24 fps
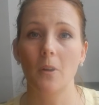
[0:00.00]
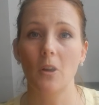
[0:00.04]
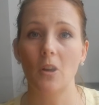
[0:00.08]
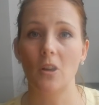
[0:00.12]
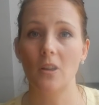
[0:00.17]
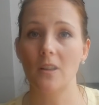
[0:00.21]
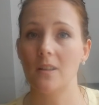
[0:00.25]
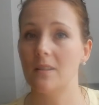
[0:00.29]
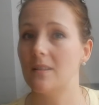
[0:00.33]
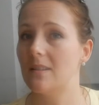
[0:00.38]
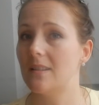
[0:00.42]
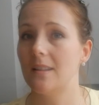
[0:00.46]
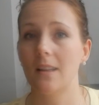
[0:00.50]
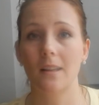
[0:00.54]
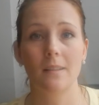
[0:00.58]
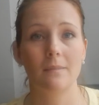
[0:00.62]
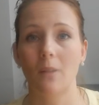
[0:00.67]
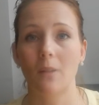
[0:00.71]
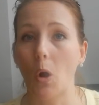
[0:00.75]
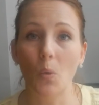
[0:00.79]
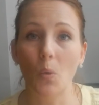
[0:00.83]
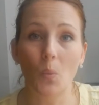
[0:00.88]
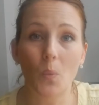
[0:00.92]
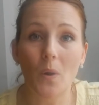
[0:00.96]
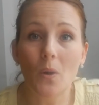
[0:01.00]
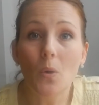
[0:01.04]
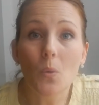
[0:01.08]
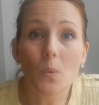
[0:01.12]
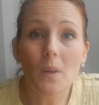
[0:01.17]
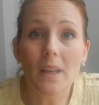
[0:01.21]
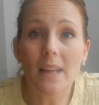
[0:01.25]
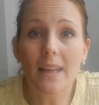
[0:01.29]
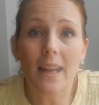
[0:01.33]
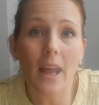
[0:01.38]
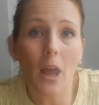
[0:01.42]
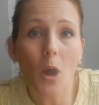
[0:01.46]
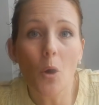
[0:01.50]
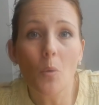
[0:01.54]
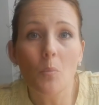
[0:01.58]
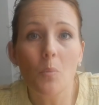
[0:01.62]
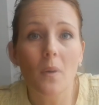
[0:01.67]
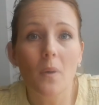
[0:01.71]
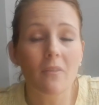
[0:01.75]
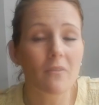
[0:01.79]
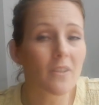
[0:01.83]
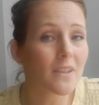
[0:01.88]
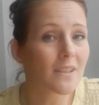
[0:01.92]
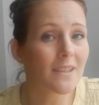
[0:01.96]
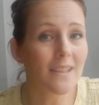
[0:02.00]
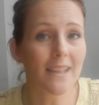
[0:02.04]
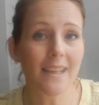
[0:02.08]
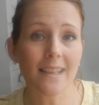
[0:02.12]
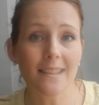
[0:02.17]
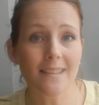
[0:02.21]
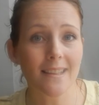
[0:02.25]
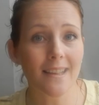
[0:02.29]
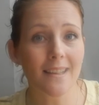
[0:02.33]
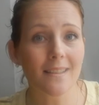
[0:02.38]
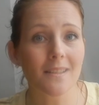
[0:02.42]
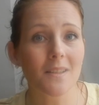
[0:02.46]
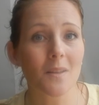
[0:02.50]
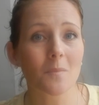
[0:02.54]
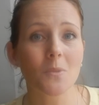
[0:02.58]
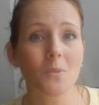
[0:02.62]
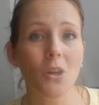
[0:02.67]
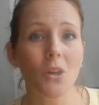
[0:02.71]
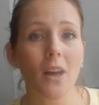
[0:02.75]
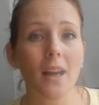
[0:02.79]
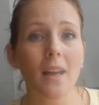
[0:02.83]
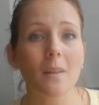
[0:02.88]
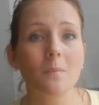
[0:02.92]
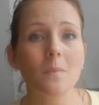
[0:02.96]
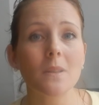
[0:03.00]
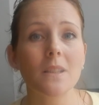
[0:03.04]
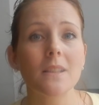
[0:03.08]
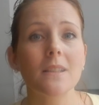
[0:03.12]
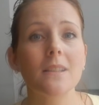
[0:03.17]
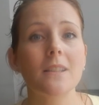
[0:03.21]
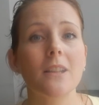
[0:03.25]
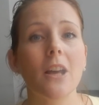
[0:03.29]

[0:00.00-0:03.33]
because we all need help with fussy eating sometimes.